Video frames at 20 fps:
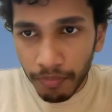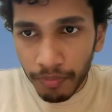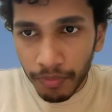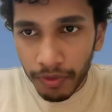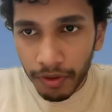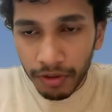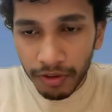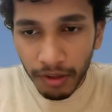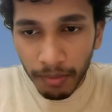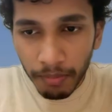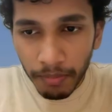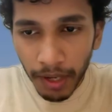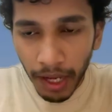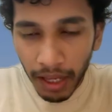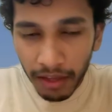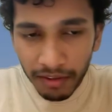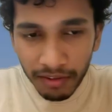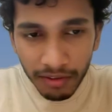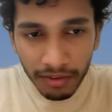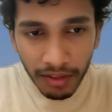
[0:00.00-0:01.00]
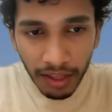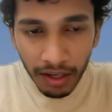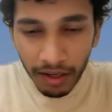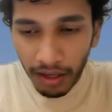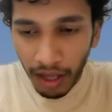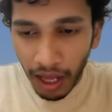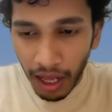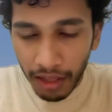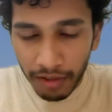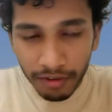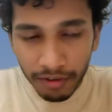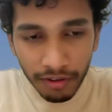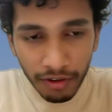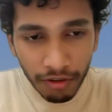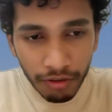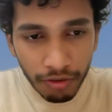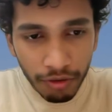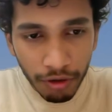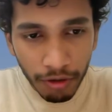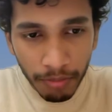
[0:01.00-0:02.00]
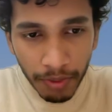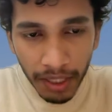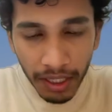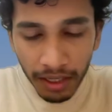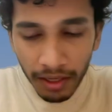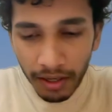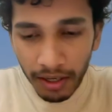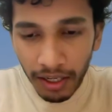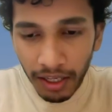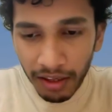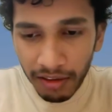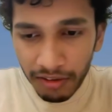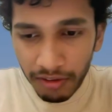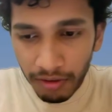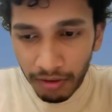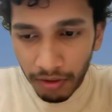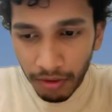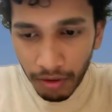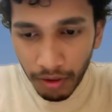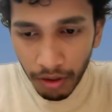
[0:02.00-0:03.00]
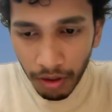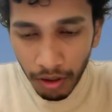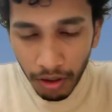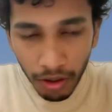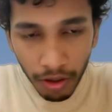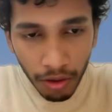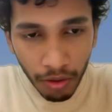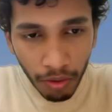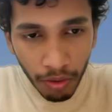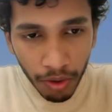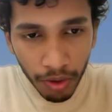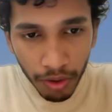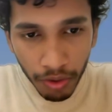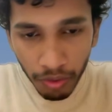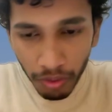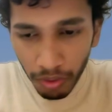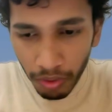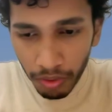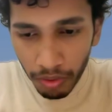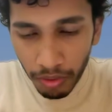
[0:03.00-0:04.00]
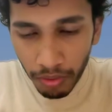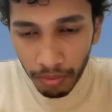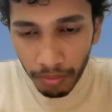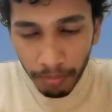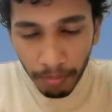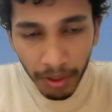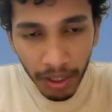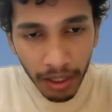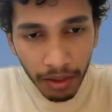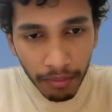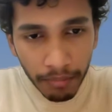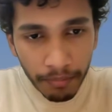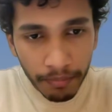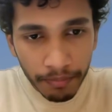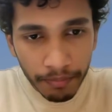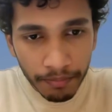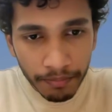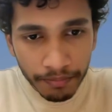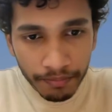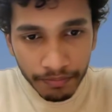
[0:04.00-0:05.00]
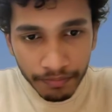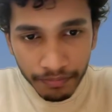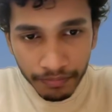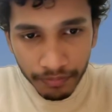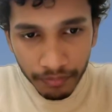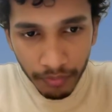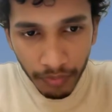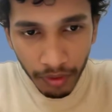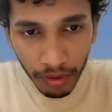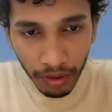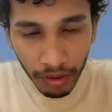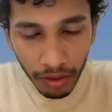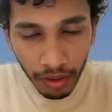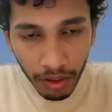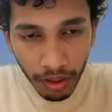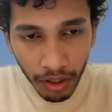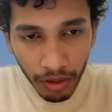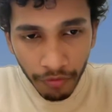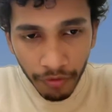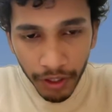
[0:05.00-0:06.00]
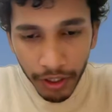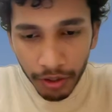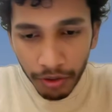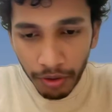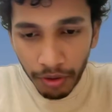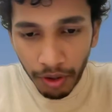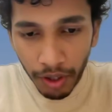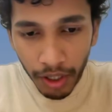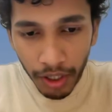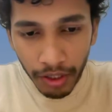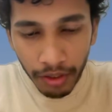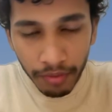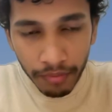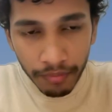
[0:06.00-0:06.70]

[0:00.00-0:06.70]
this implies that answer should be in range low to mid. If it do not,